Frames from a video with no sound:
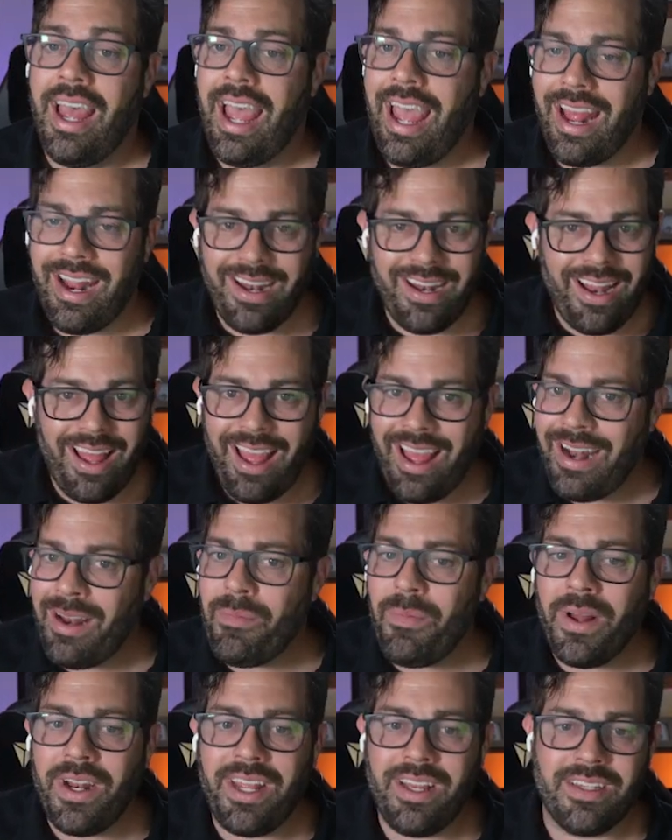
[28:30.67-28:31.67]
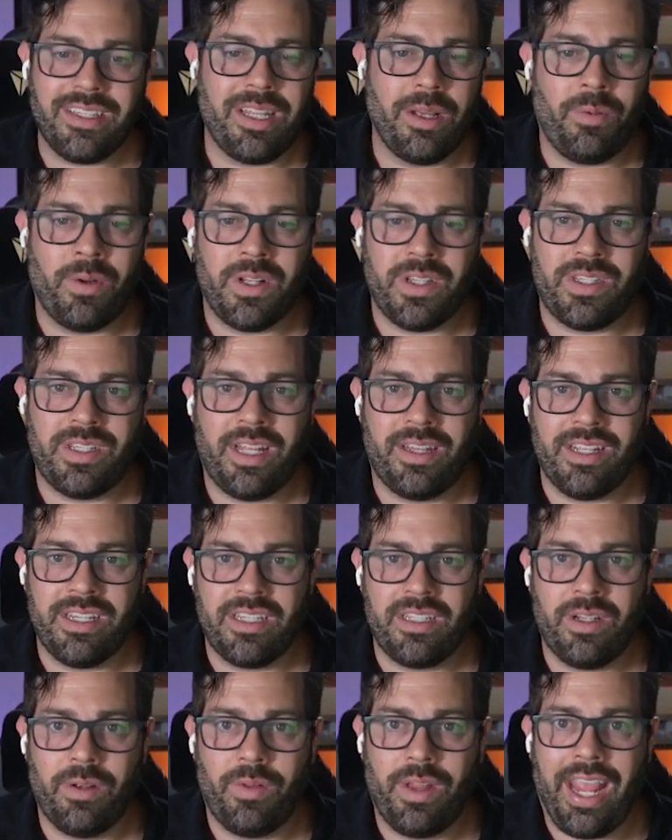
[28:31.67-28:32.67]
And anybody else they want to send this
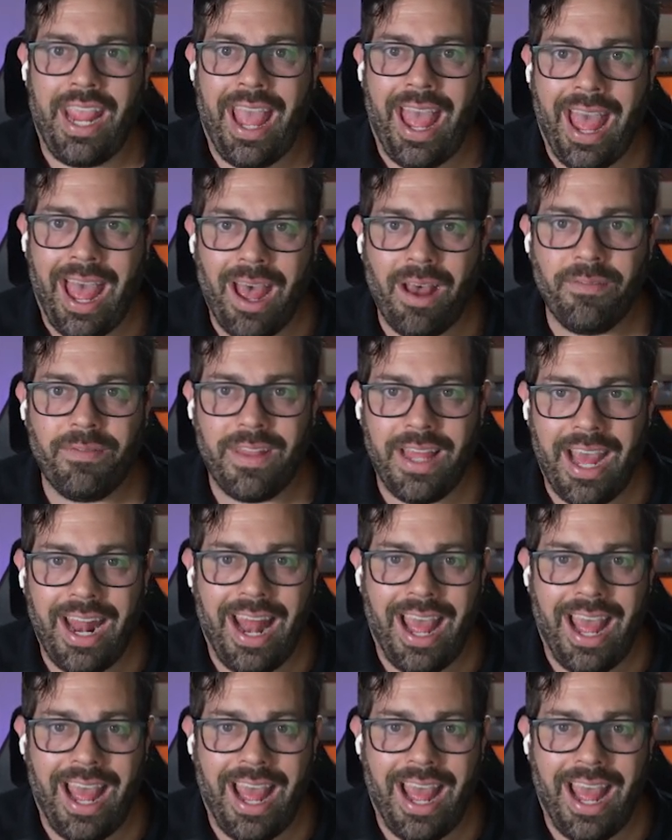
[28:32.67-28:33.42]
to, they have that